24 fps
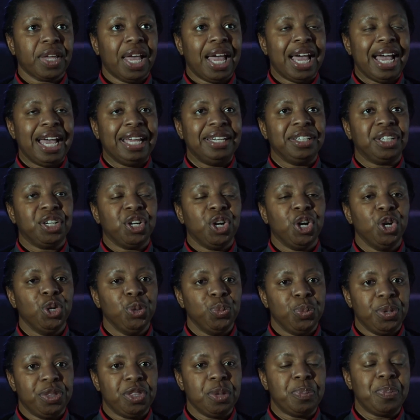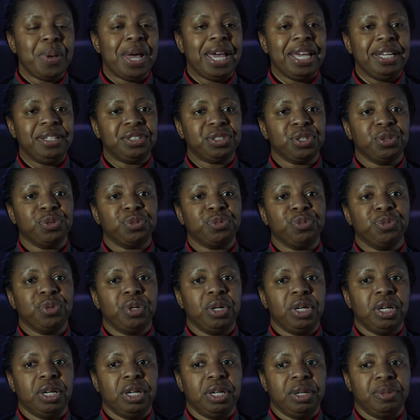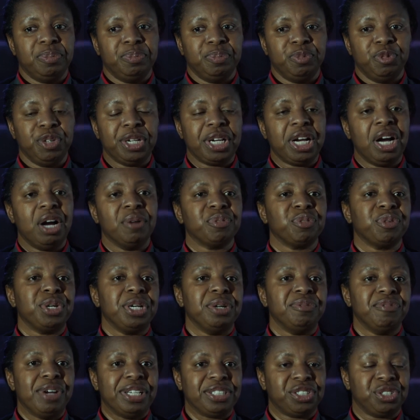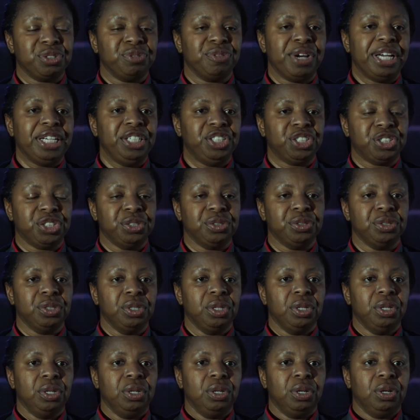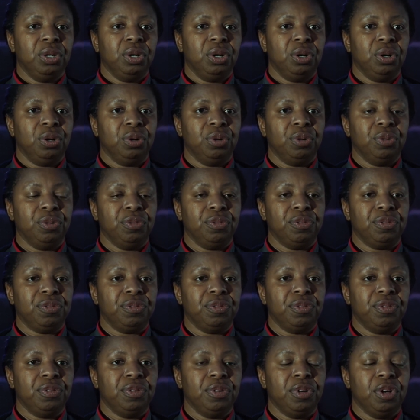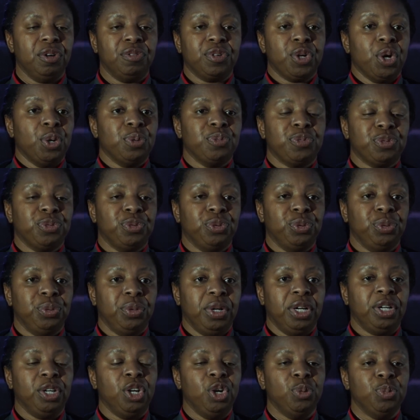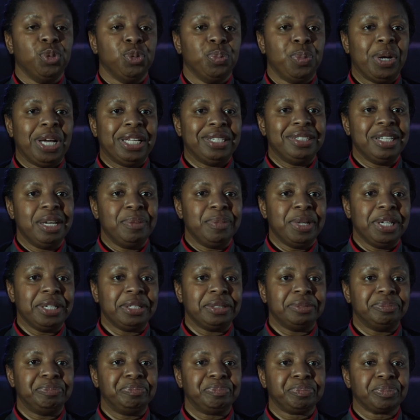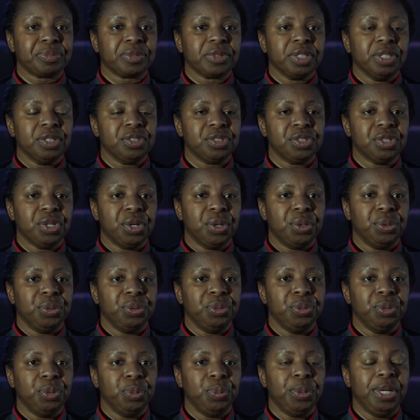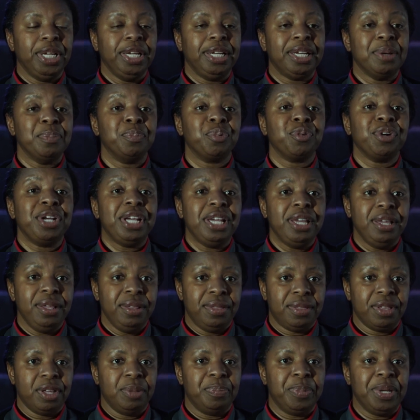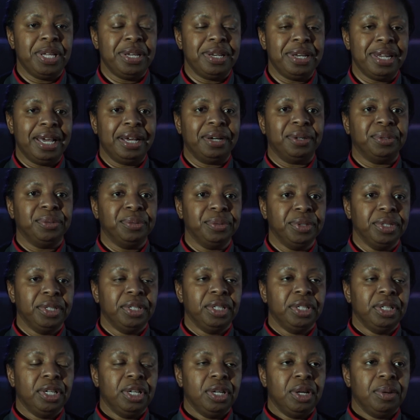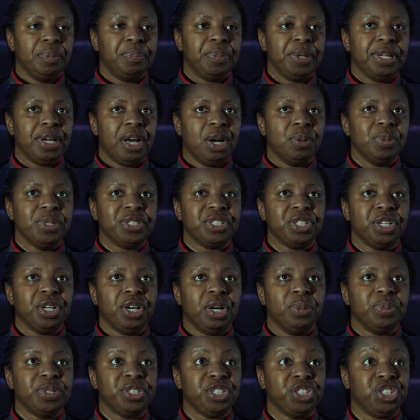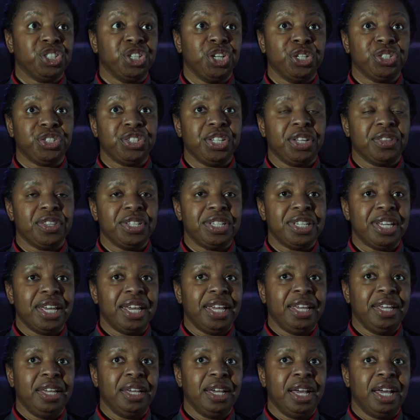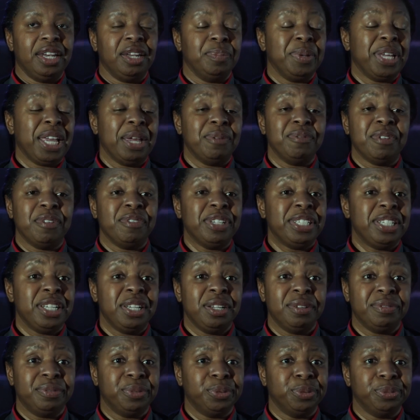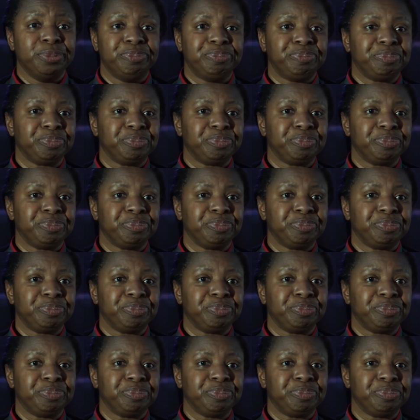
and cope with the pace of um, recovery and restoration of of going through a global pandemic so we can breathe a bit now. But I was at, I was at church the other day and I became very tearful,